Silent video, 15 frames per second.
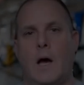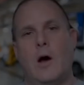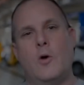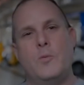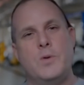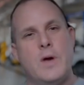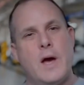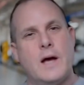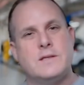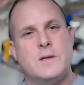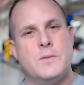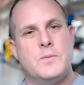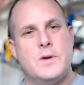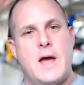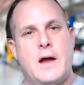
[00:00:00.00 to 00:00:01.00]
I hope you got
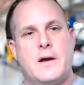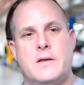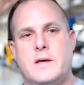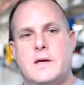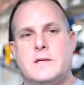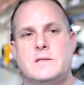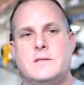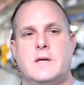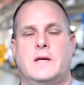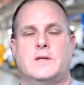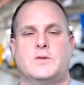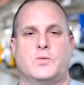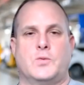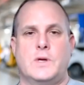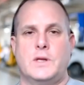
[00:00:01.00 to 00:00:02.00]
something out of this.
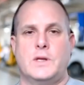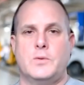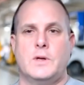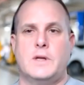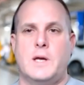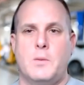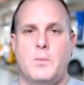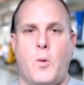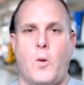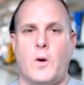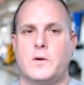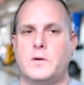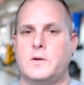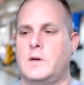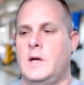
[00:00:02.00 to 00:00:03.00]
It's really, really
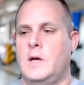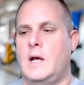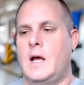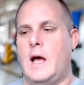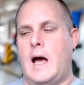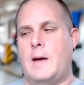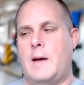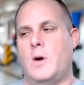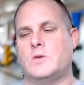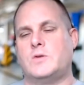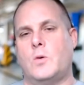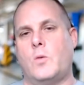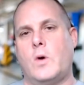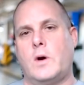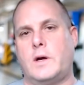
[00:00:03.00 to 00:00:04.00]
important. I'm
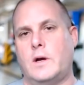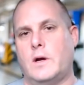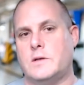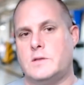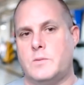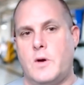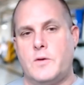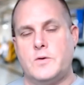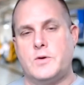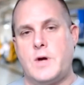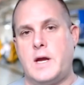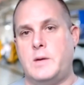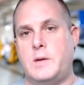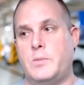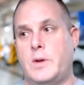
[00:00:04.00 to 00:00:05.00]
also working on some other
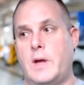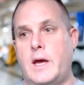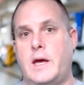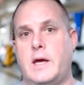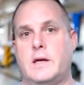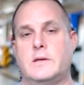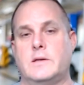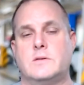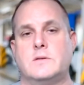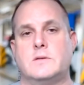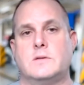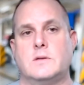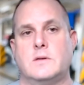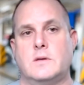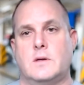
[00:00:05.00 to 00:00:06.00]
training
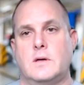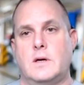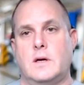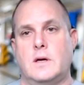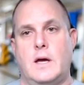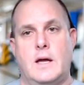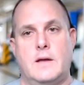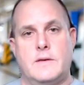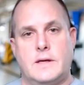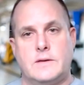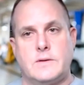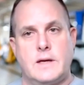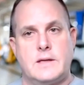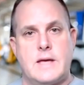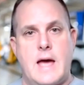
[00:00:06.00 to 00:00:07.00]
plans and
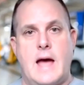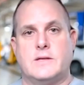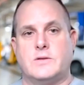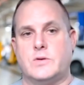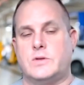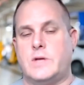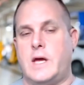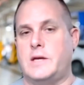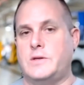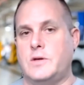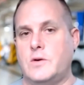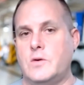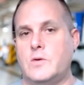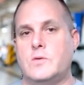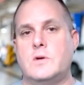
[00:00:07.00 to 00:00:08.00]
things like that. So stay
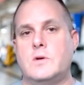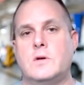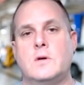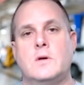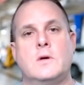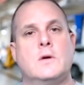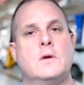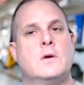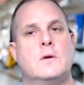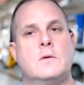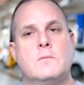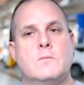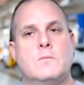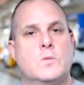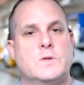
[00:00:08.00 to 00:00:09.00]
tuned.
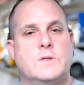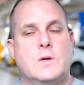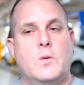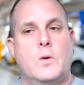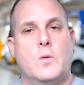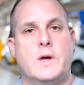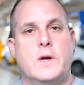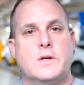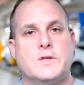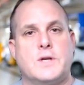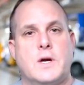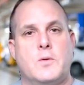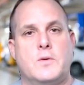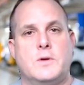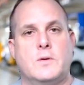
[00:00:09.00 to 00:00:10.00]
We'll see what we can
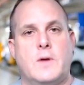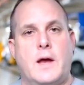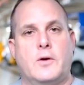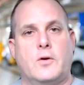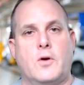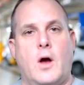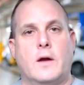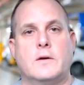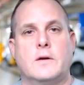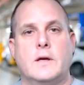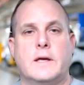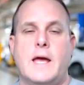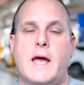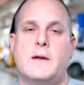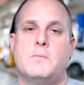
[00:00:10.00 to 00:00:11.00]
share with you later on.
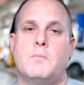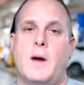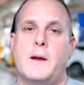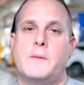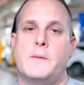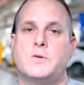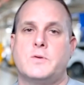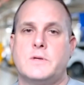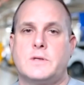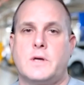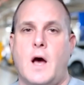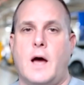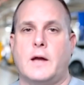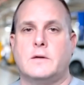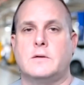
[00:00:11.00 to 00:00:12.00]
Again, my name is Chris
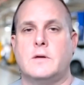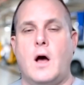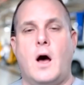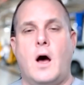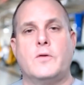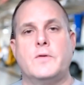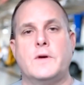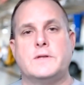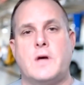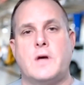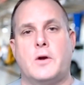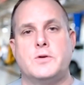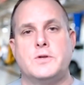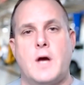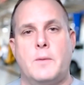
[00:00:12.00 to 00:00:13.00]
Cotton, AutoFix
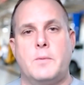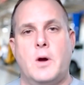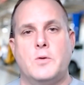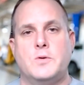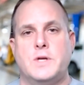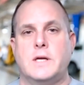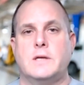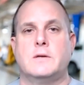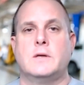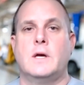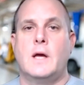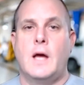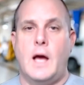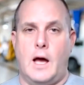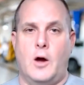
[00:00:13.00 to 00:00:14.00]
Auto Shop Coaching.
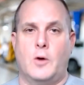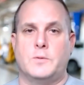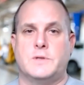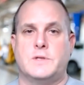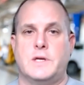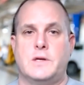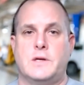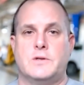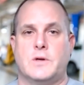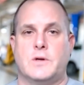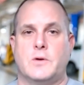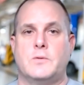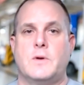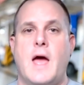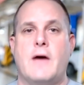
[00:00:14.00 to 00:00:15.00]
I hope to see you
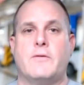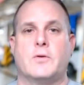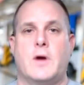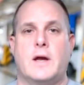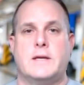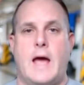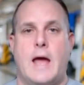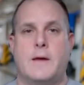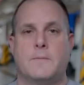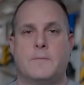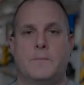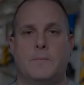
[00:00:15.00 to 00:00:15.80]
soon. Have a great day.